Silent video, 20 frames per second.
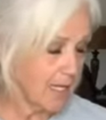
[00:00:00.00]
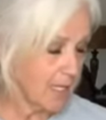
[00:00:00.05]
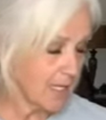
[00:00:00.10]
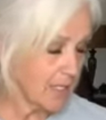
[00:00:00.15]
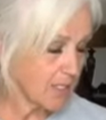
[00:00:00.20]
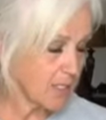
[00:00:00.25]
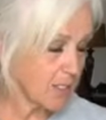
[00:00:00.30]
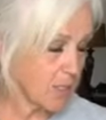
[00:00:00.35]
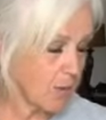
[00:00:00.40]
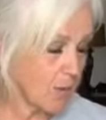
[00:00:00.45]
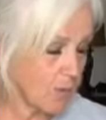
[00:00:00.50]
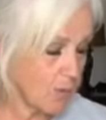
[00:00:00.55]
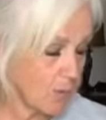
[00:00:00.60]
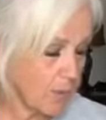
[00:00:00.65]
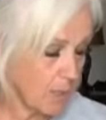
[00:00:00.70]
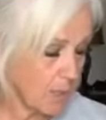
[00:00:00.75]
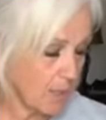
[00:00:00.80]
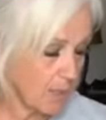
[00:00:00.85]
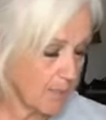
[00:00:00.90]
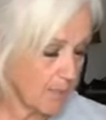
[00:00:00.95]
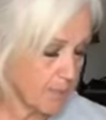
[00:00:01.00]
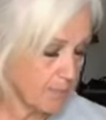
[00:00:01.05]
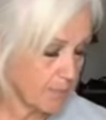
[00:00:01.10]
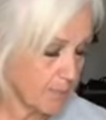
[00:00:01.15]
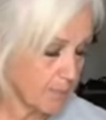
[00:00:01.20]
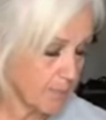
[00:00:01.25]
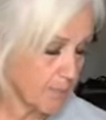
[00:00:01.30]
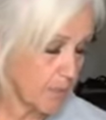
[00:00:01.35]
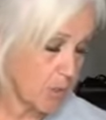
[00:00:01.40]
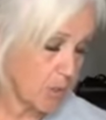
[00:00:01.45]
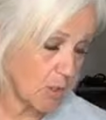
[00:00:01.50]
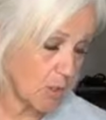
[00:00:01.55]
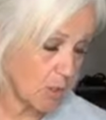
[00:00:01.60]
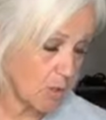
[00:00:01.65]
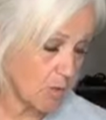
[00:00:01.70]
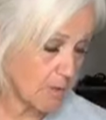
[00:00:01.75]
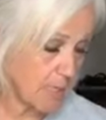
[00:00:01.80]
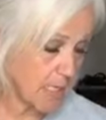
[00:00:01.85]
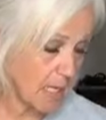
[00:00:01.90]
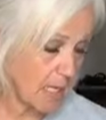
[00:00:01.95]
So you could
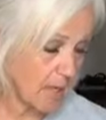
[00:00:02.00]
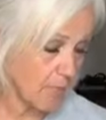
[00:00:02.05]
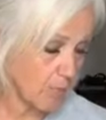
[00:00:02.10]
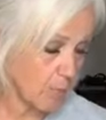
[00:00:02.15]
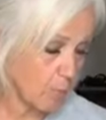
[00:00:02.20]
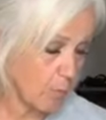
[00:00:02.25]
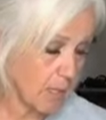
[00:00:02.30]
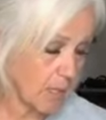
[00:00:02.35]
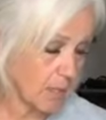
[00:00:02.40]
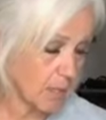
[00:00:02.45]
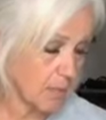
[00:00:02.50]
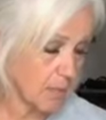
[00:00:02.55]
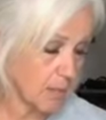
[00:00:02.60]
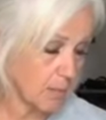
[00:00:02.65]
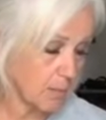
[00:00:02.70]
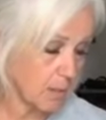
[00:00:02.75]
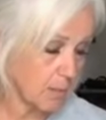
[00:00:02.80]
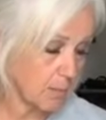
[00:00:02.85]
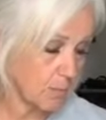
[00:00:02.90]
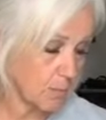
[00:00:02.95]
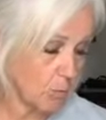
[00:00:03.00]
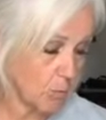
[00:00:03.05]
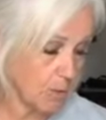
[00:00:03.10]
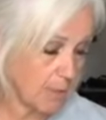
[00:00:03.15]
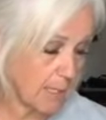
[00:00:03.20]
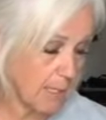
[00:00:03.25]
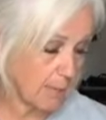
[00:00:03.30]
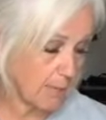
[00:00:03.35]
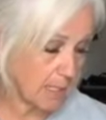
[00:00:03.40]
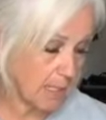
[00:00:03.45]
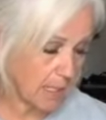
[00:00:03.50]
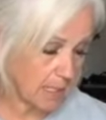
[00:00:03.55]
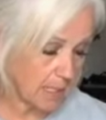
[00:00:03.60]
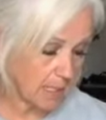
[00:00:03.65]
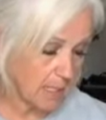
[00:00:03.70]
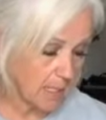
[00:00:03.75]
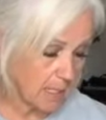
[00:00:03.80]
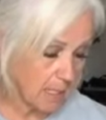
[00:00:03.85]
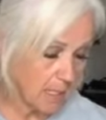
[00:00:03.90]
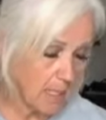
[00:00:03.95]
use that if you want a little more
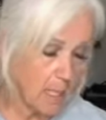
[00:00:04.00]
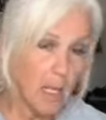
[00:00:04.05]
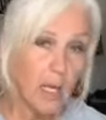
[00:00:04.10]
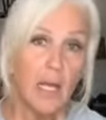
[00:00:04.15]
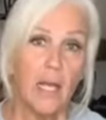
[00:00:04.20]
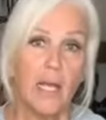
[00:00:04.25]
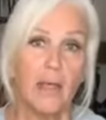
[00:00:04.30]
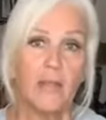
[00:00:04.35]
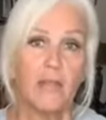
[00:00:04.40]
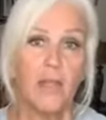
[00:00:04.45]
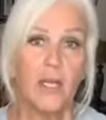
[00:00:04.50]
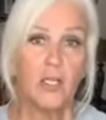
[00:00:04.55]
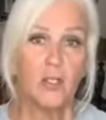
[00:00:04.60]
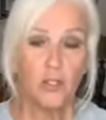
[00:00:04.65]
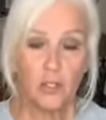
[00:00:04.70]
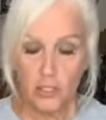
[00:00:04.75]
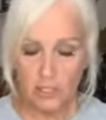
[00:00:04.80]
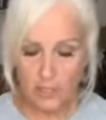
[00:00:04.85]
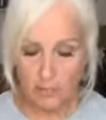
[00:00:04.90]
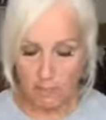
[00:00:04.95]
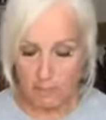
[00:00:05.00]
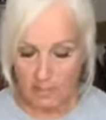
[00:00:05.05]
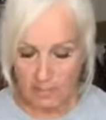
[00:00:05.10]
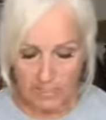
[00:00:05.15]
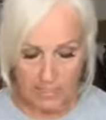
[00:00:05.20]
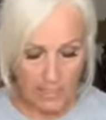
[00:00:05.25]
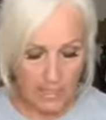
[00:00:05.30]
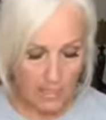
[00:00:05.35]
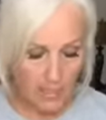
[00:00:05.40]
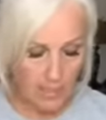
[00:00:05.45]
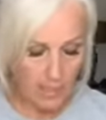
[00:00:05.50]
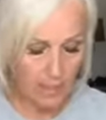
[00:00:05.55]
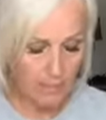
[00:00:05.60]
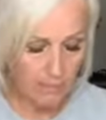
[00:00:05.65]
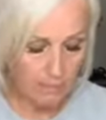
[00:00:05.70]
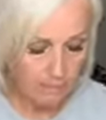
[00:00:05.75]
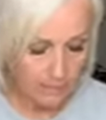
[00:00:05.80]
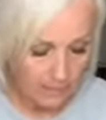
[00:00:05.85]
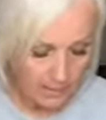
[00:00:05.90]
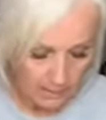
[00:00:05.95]
lemony. And then you just mix that
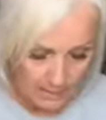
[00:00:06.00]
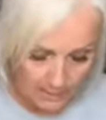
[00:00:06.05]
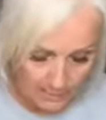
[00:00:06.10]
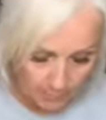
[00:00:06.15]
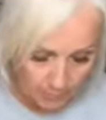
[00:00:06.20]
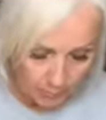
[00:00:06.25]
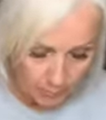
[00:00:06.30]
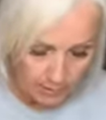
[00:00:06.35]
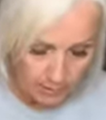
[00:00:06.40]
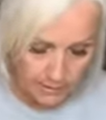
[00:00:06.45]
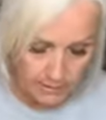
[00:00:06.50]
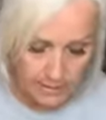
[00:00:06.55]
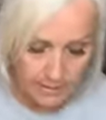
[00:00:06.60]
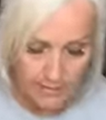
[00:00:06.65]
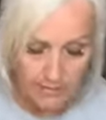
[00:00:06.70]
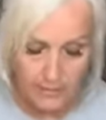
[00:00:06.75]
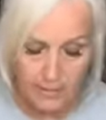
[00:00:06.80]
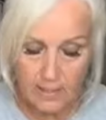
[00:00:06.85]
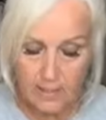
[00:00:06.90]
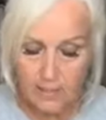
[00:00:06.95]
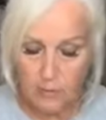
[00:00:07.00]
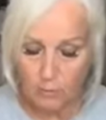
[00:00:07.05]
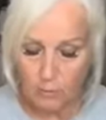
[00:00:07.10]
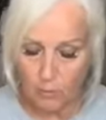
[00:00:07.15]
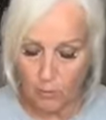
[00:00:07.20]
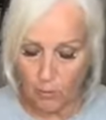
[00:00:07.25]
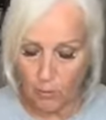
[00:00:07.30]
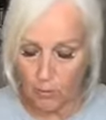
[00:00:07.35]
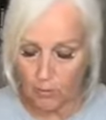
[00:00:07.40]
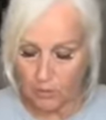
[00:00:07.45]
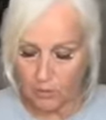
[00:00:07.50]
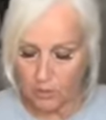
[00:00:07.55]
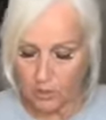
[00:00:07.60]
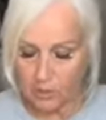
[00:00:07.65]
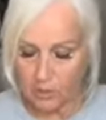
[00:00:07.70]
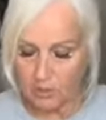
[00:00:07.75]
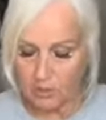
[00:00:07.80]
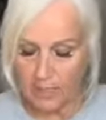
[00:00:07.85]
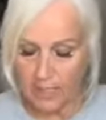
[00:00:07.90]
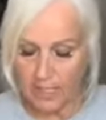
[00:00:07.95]
up, and I put it in this bowl.
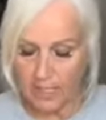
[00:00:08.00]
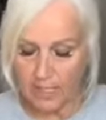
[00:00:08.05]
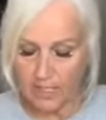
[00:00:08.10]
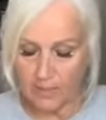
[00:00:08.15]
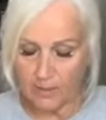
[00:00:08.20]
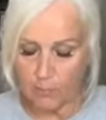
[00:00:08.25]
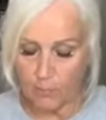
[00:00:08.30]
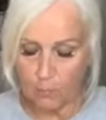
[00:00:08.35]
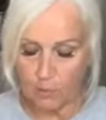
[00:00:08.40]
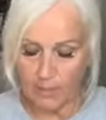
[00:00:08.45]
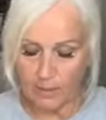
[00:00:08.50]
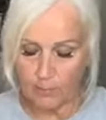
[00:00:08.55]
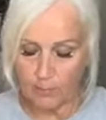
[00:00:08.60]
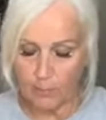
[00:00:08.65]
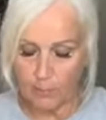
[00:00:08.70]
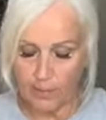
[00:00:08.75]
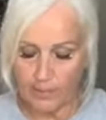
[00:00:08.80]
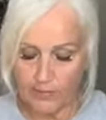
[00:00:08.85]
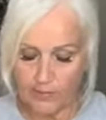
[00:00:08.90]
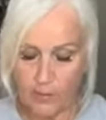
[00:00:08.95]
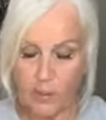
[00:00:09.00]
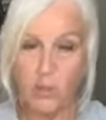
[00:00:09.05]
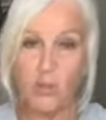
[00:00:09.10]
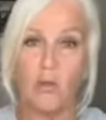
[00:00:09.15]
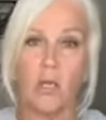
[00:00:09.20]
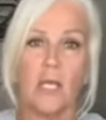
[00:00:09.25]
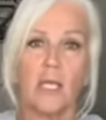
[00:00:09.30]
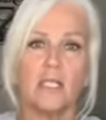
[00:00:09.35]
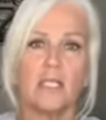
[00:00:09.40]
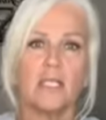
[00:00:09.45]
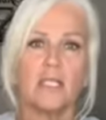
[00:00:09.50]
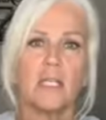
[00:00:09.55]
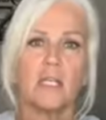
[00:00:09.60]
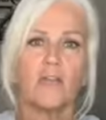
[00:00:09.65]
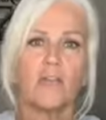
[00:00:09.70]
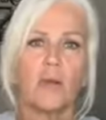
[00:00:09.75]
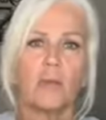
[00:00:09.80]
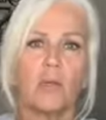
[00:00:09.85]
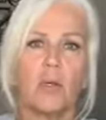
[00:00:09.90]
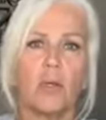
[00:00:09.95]
I had it in a white bowl, and I thought you can't see
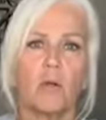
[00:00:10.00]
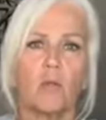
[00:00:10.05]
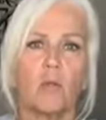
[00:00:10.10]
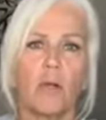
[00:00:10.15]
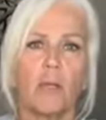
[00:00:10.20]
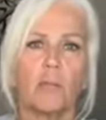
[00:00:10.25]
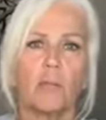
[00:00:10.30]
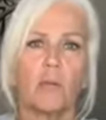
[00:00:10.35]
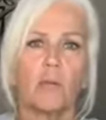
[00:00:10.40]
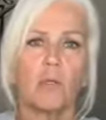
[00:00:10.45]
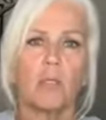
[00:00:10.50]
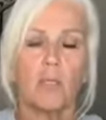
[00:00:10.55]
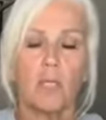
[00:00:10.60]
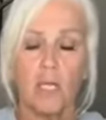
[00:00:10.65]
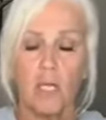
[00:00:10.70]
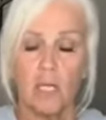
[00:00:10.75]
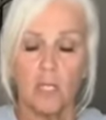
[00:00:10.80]
if I put it in a white bowl.